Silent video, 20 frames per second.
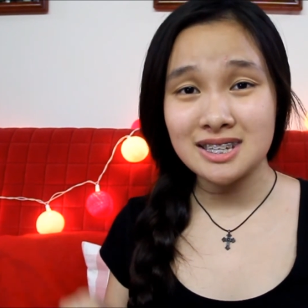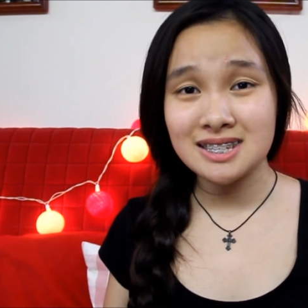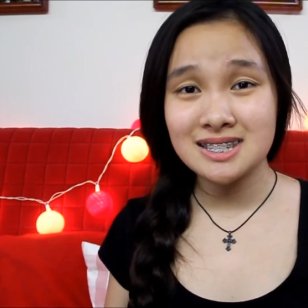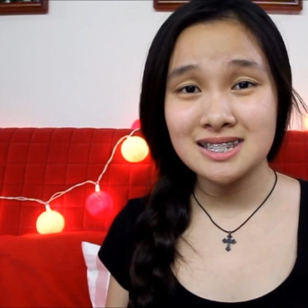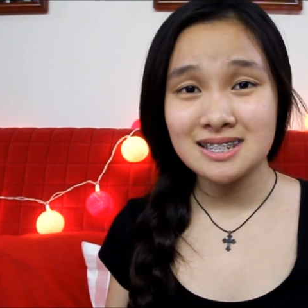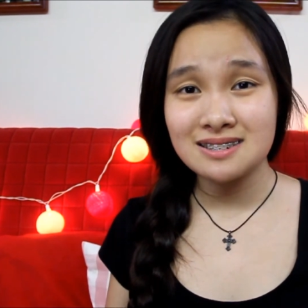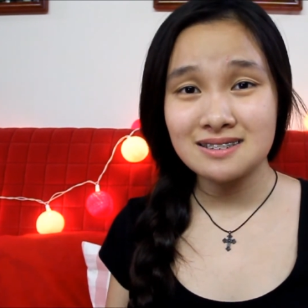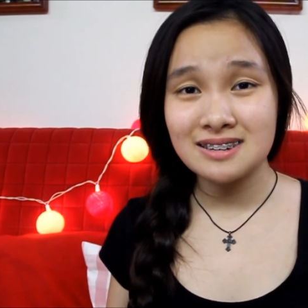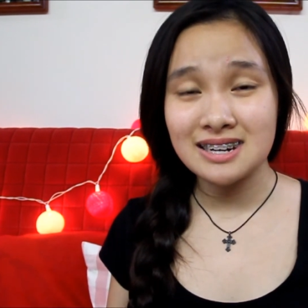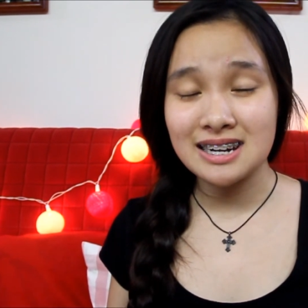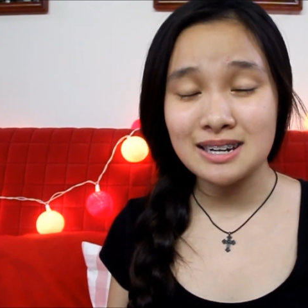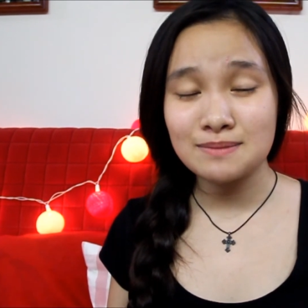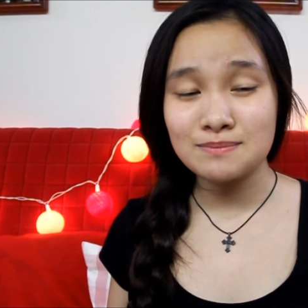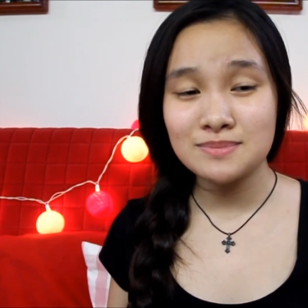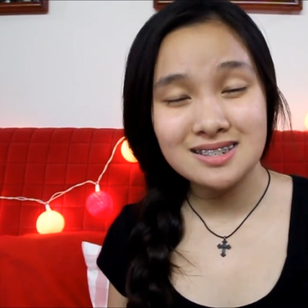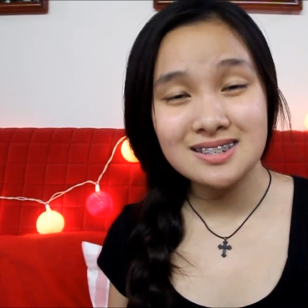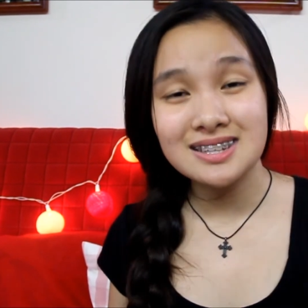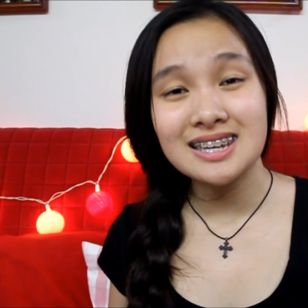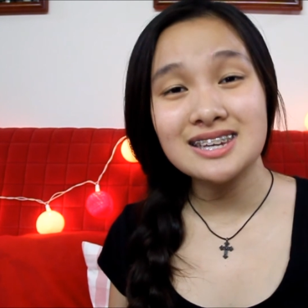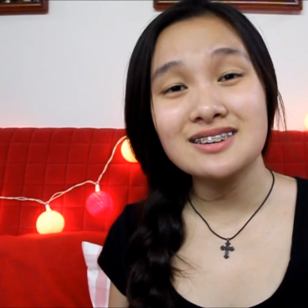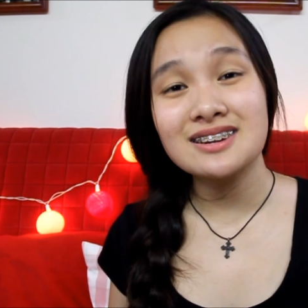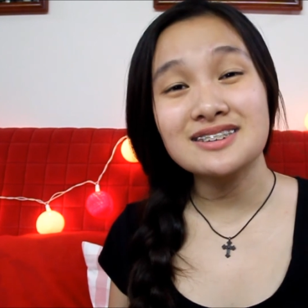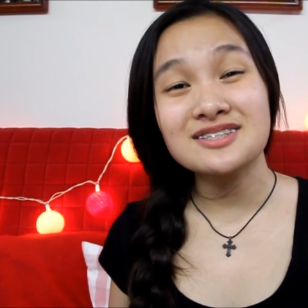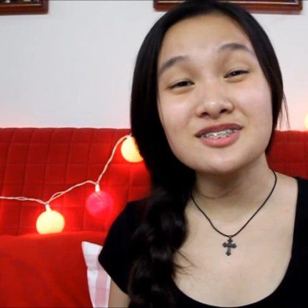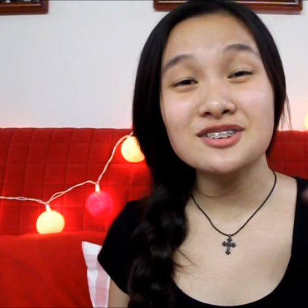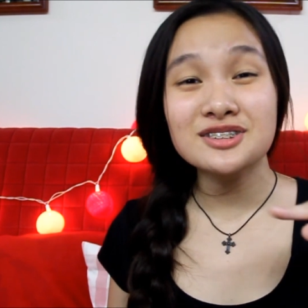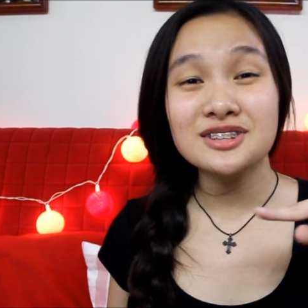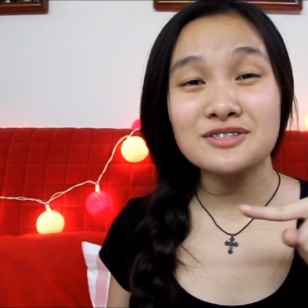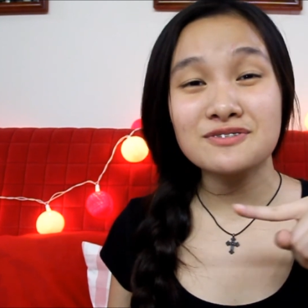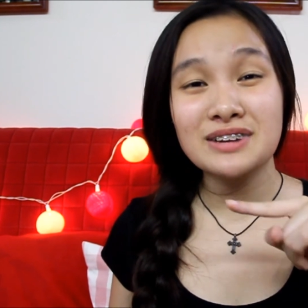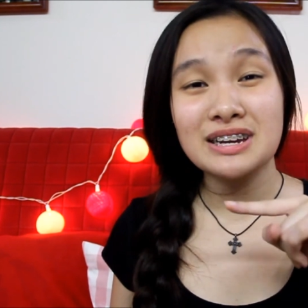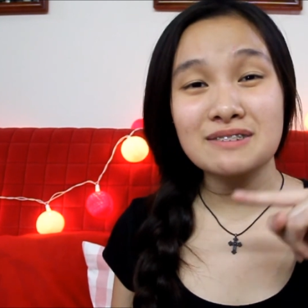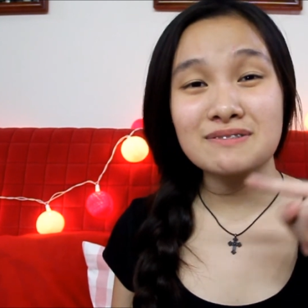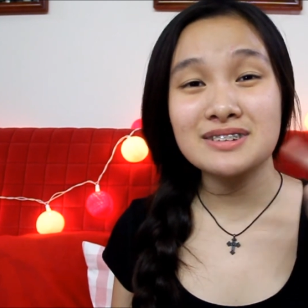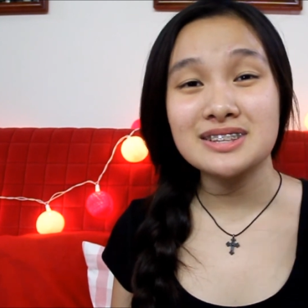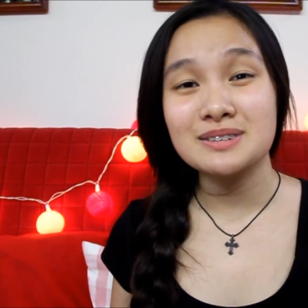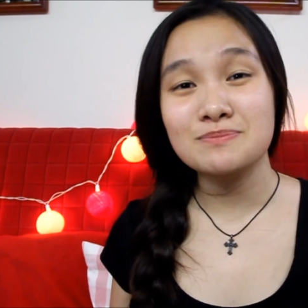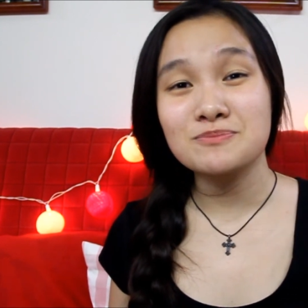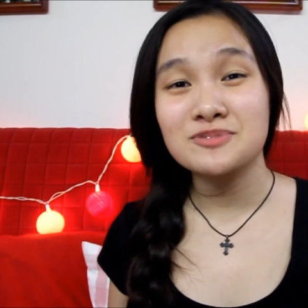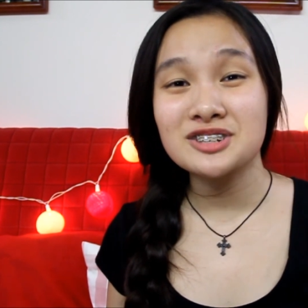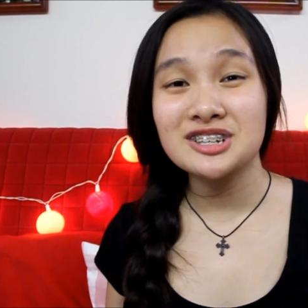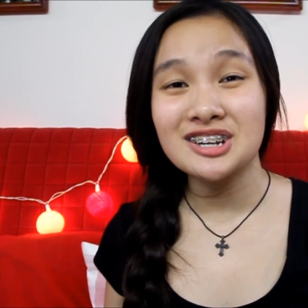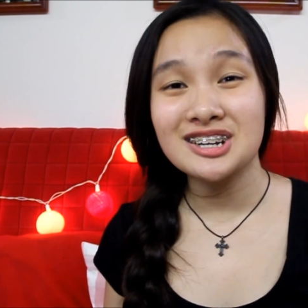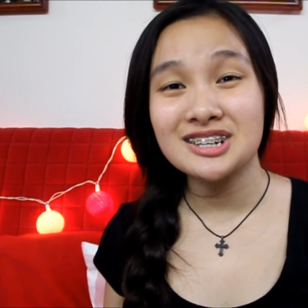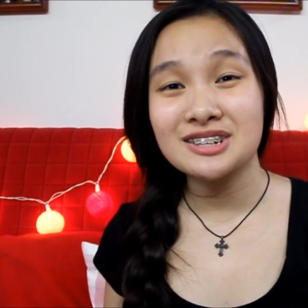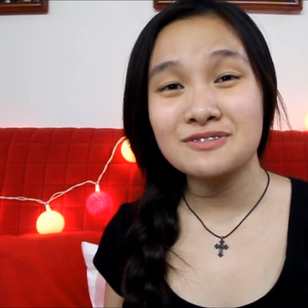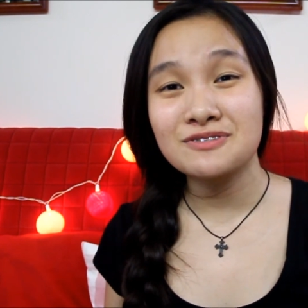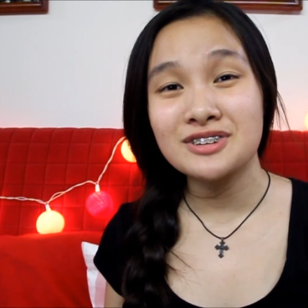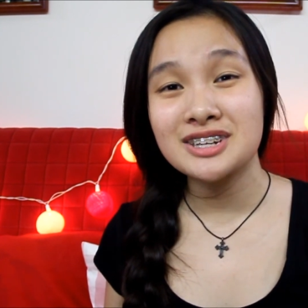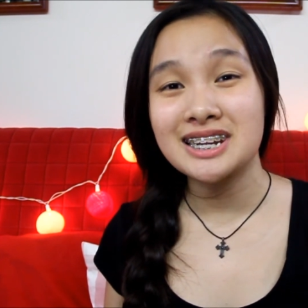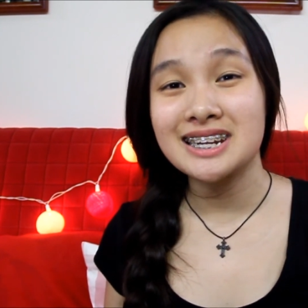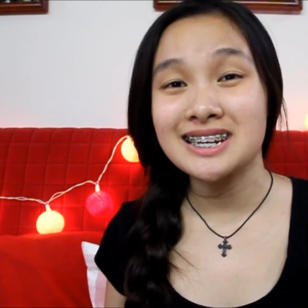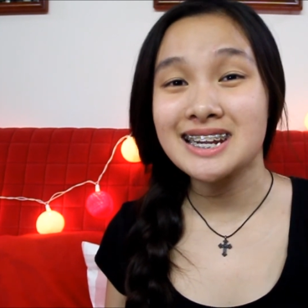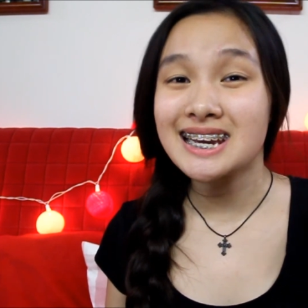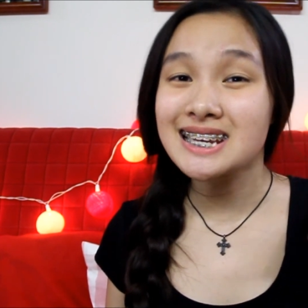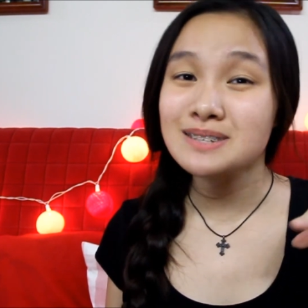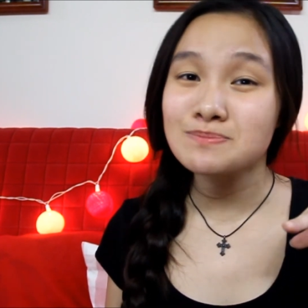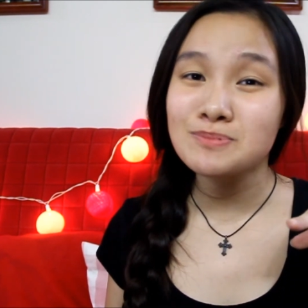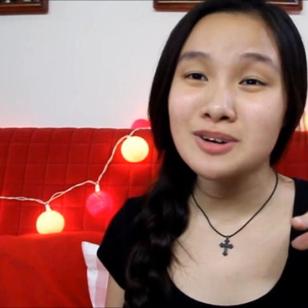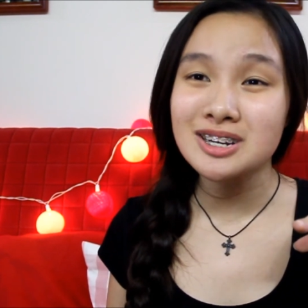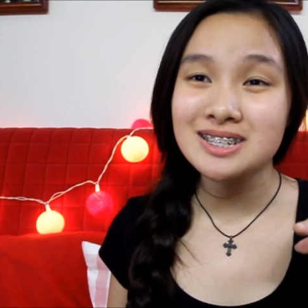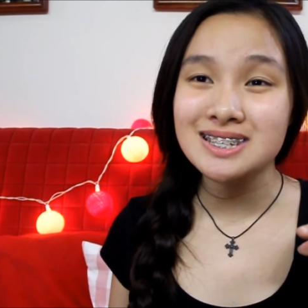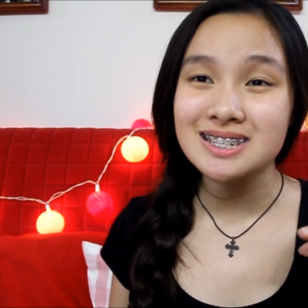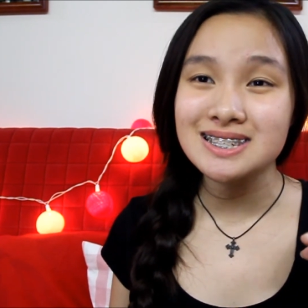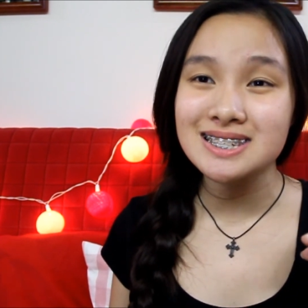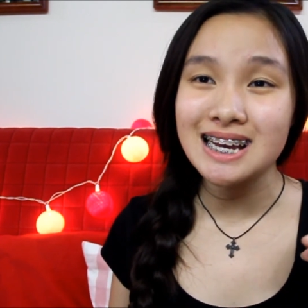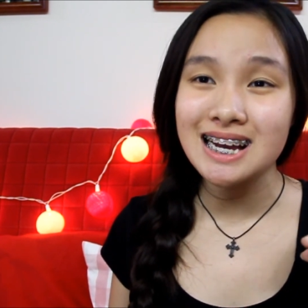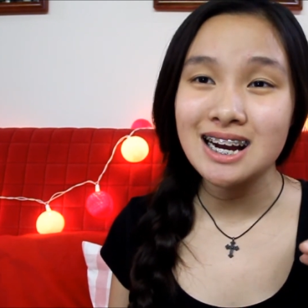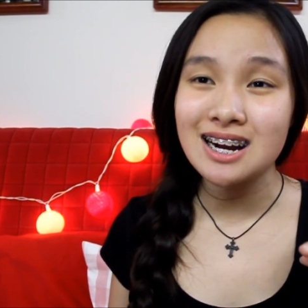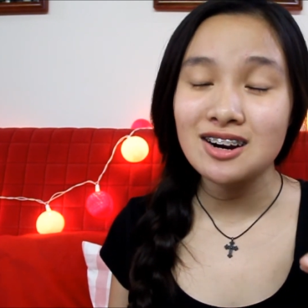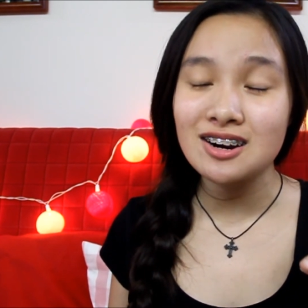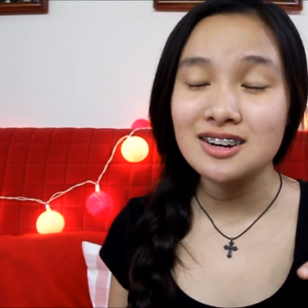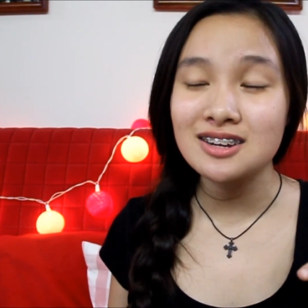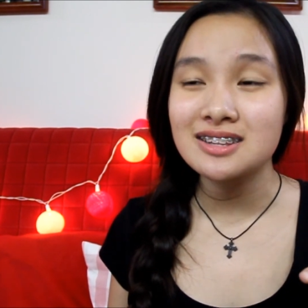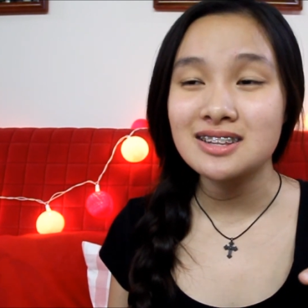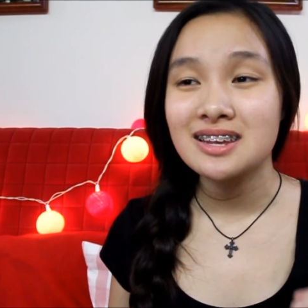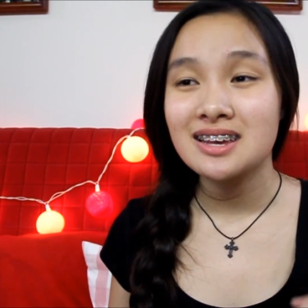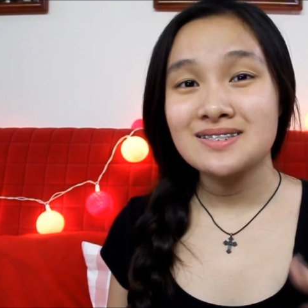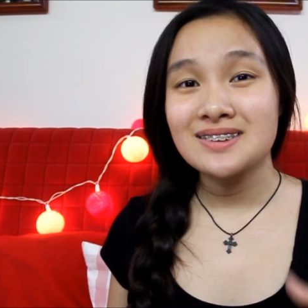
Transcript: Instagram so that you are notified when the pre-order for their next box is out.